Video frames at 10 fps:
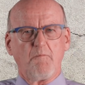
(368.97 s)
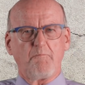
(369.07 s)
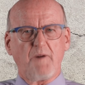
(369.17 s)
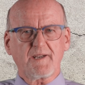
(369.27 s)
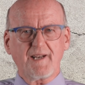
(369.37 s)

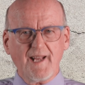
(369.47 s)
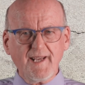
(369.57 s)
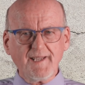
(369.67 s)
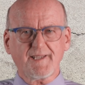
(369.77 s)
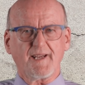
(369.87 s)
But
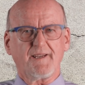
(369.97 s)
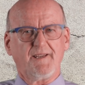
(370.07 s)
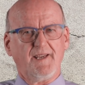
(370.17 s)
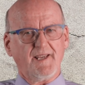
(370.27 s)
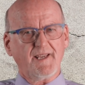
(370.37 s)
later
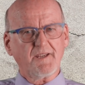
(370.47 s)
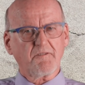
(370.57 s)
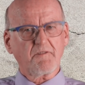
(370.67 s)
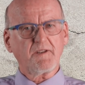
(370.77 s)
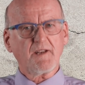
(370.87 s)
he
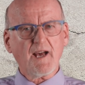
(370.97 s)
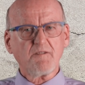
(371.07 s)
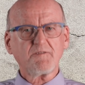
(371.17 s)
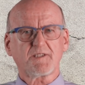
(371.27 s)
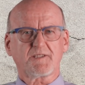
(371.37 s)

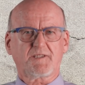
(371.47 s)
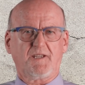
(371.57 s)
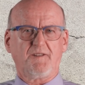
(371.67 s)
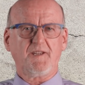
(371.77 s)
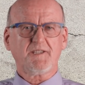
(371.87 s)
renounces
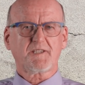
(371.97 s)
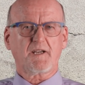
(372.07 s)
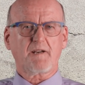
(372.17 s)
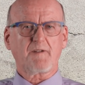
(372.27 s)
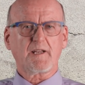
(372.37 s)
this
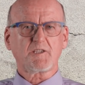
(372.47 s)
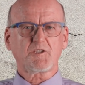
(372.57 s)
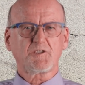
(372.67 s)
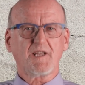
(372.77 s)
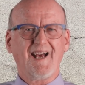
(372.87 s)

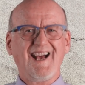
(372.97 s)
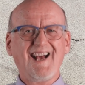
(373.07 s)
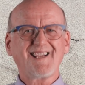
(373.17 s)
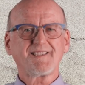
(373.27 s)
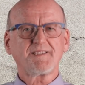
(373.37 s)
revelation
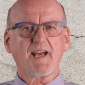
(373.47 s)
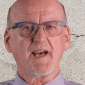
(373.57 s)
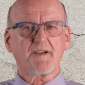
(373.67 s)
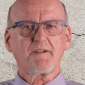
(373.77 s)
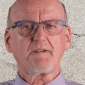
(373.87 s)
as an
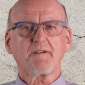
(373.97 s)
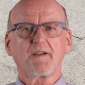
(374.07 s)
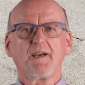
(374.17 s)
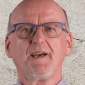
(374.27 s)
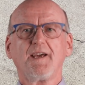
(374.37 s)
error
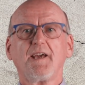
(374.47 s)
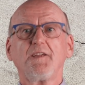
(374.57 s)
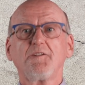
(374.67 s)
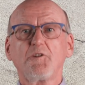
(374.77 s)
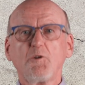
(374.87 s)

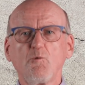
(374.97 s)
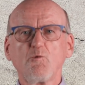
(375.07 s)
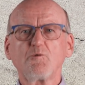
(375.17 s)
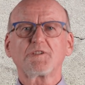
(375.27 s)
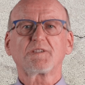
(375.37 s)

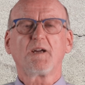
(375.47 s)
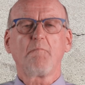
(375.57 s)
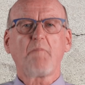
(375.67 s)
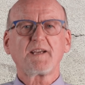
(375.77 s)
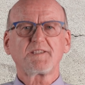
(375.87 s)
induced
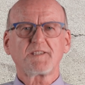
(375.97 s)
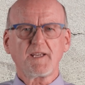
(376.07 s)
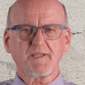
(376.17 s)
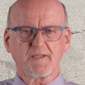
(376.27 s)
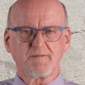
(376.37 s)
by
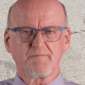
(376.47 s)
Satan.